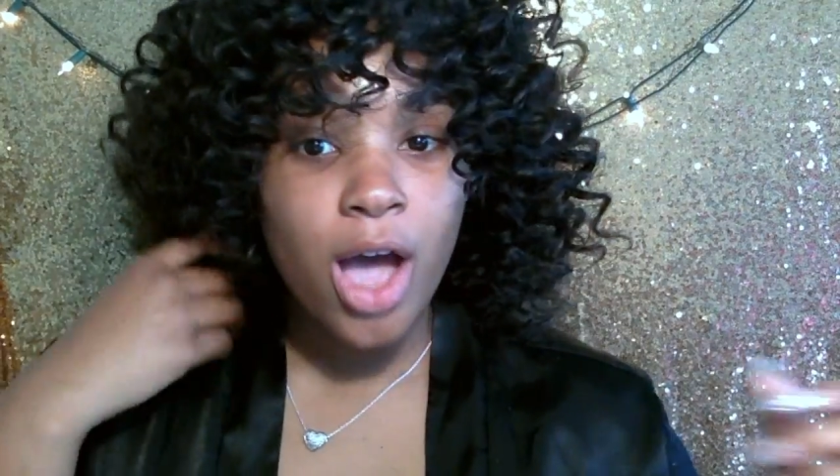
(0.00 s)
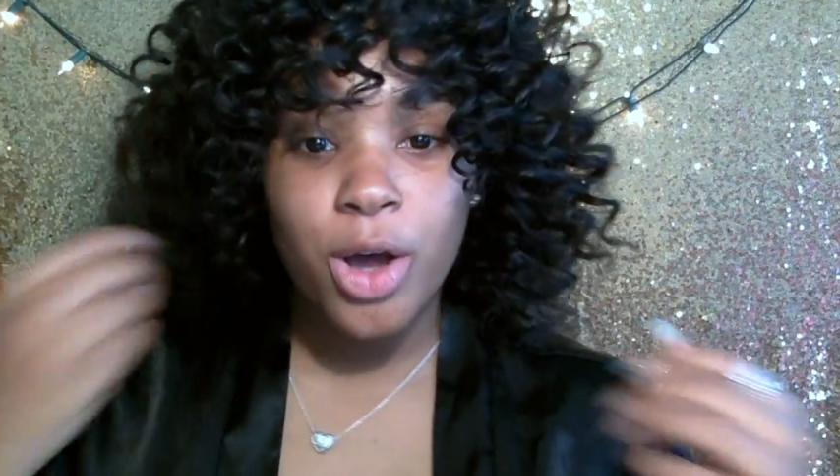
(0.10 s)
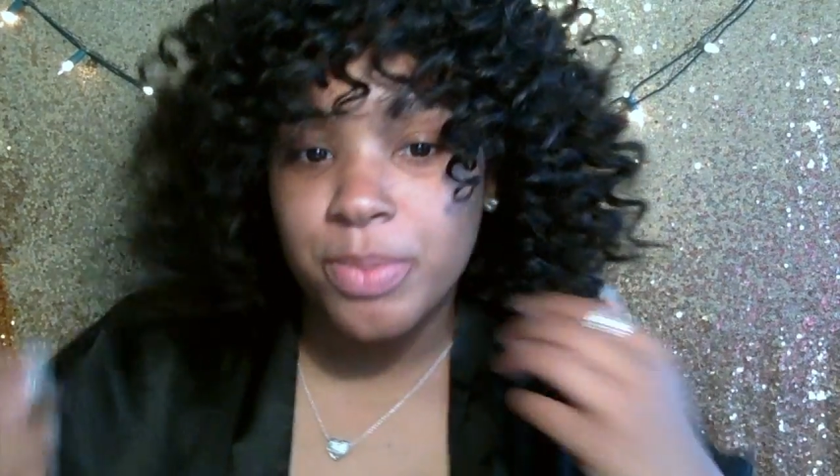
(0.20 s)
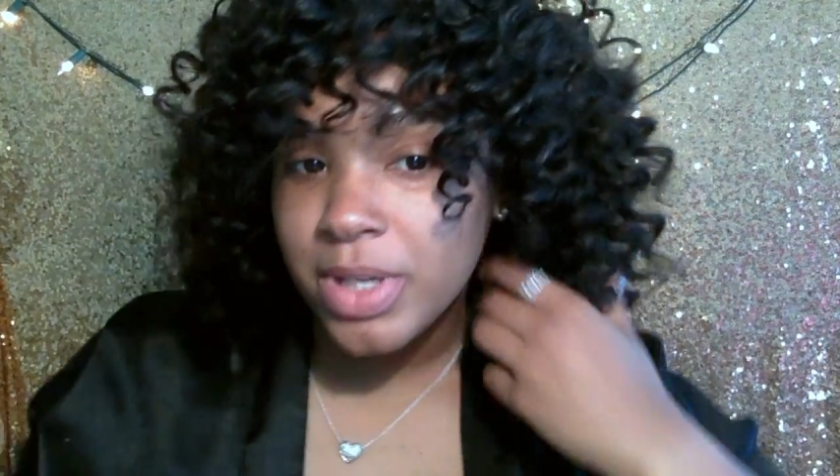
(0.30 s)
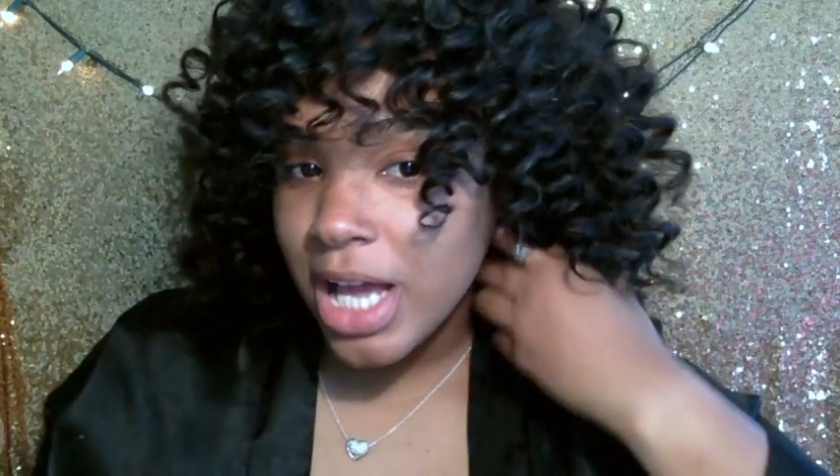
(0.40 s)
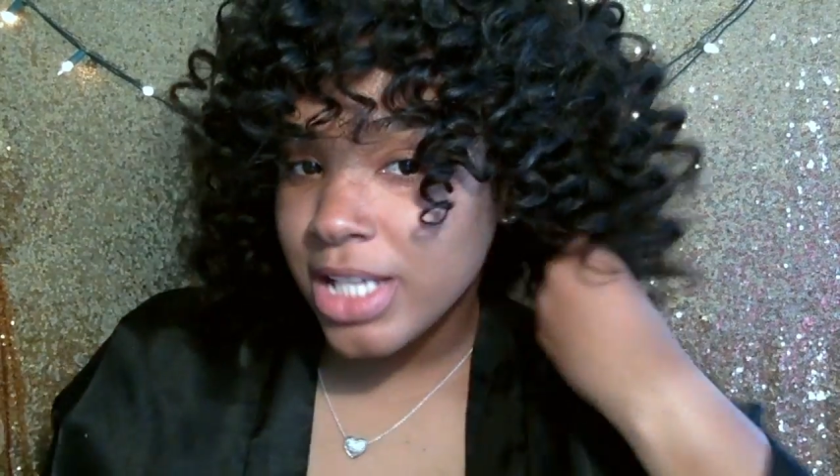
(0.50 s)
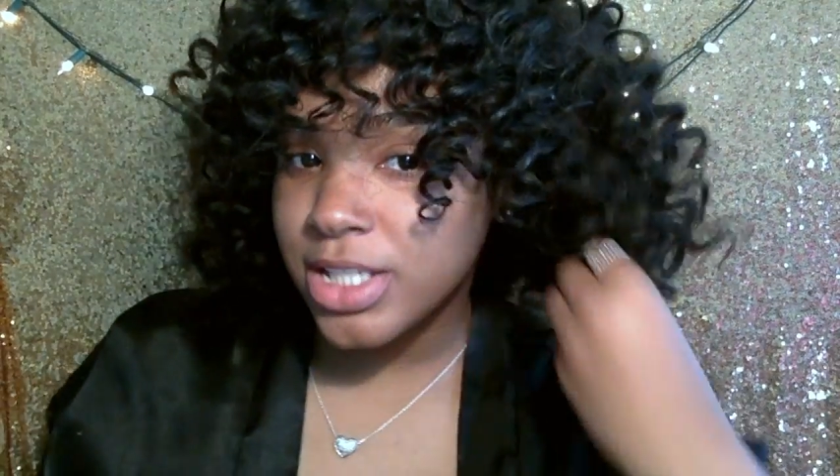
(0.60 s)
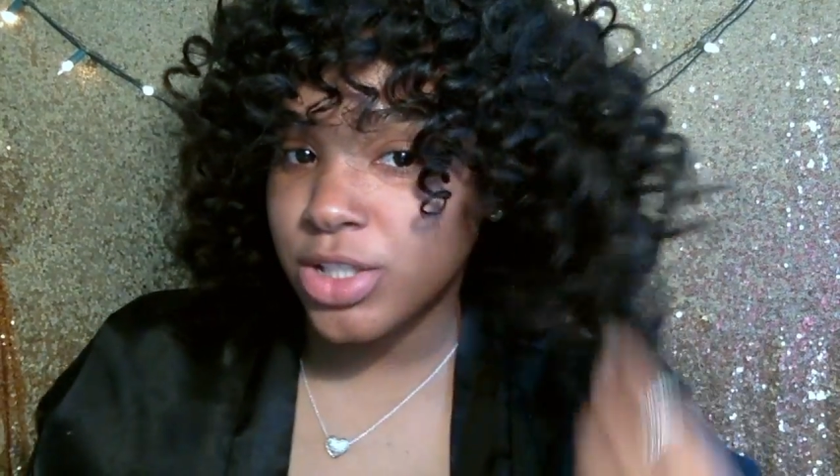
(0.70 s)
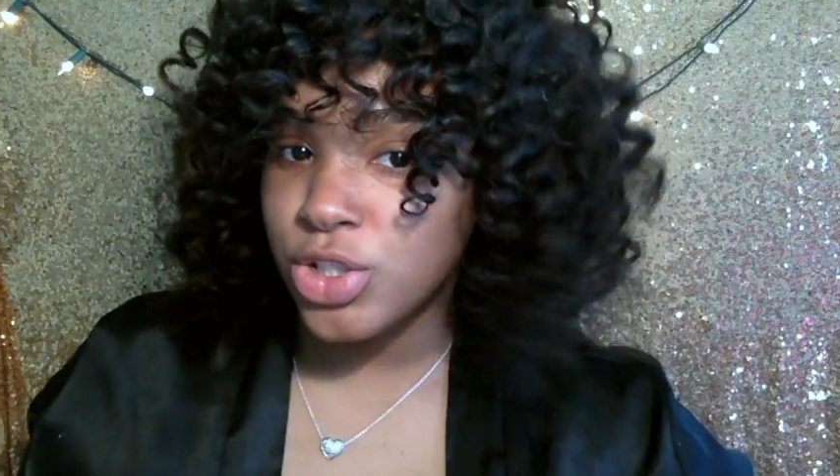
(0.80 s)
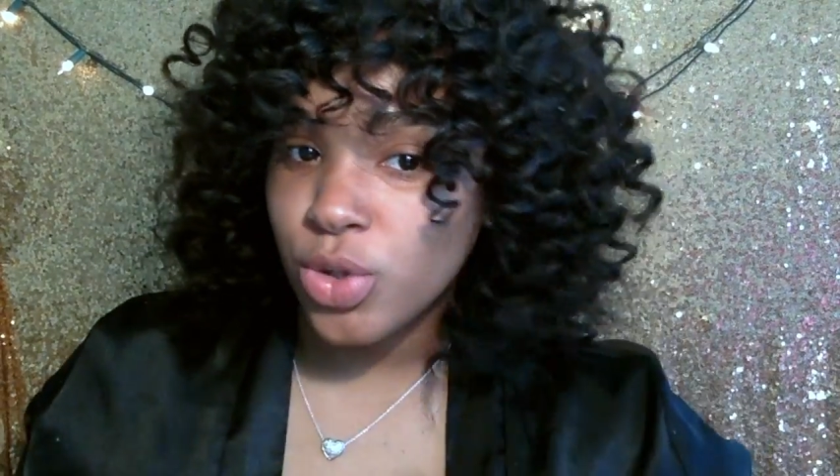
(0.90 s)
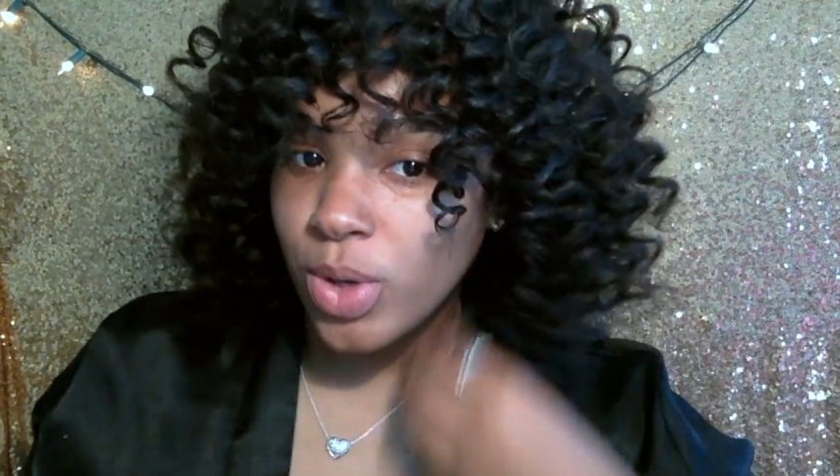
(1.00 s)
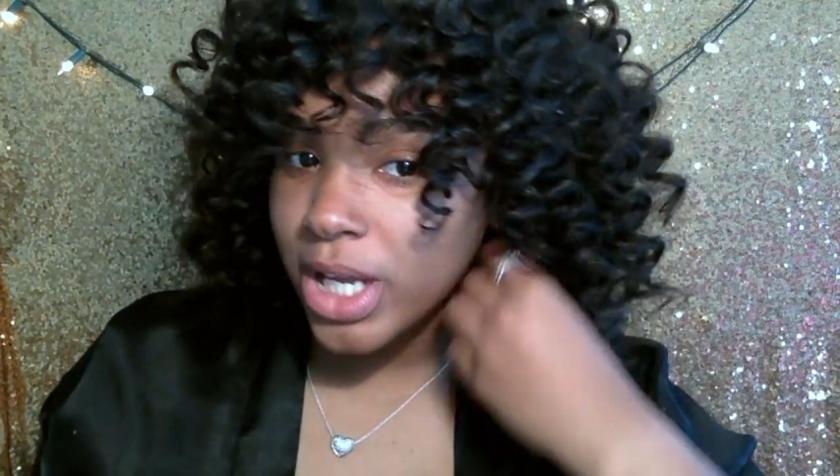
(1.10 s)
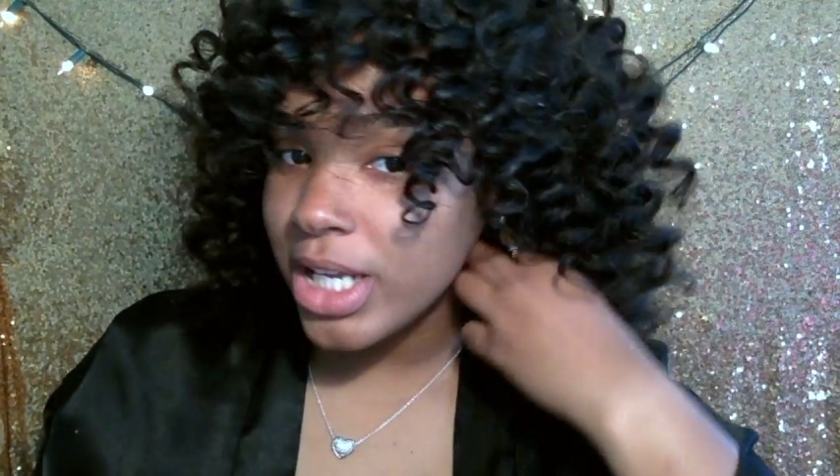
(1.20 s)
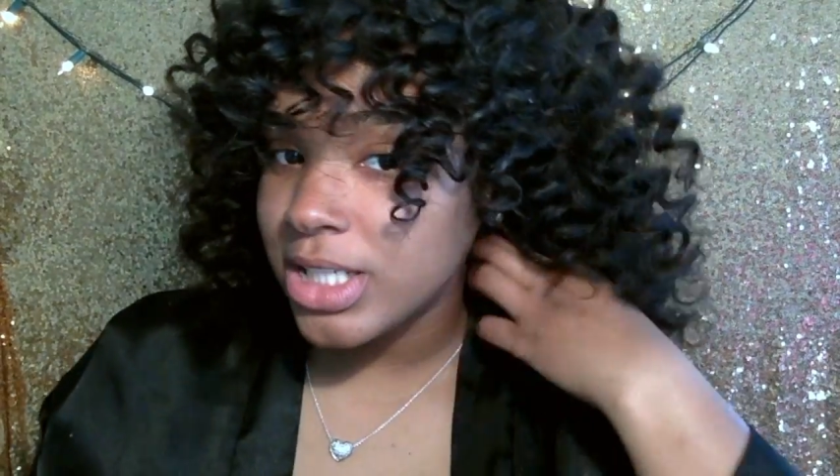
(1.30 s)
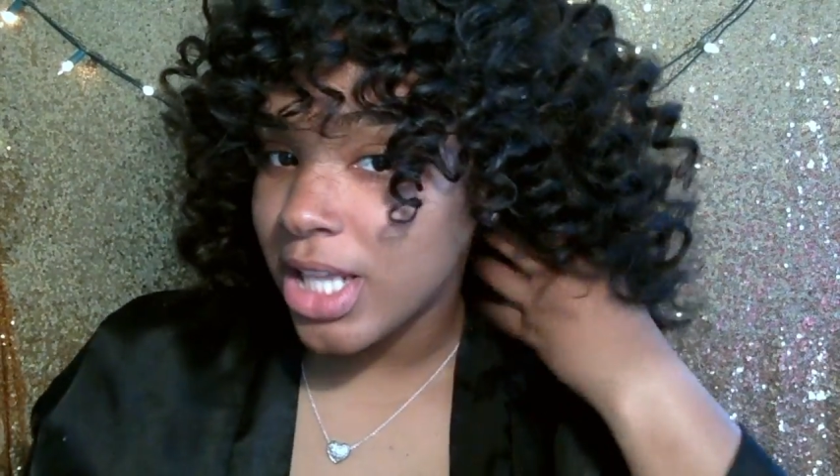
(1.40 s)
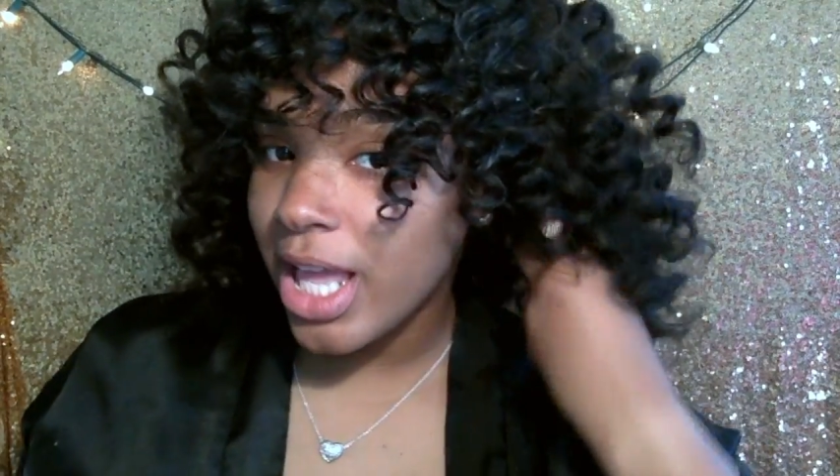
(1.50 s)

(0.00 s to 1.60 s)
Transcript: I hope you guys enjoyed,